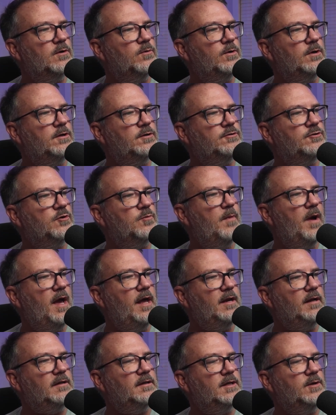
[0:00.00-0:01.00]
we could
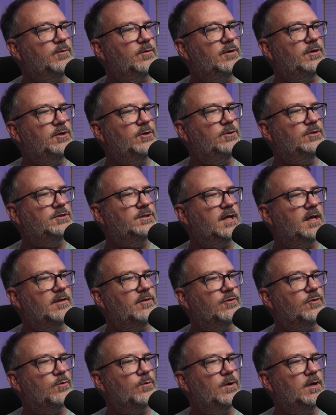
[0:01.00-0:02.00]
dramatically reduce that
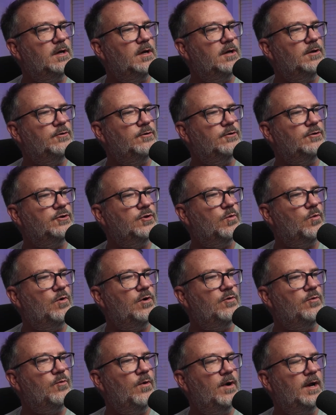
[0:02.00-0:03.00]
three hundred to
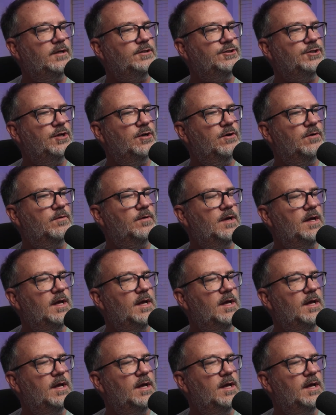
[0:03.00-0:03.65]
one ratio.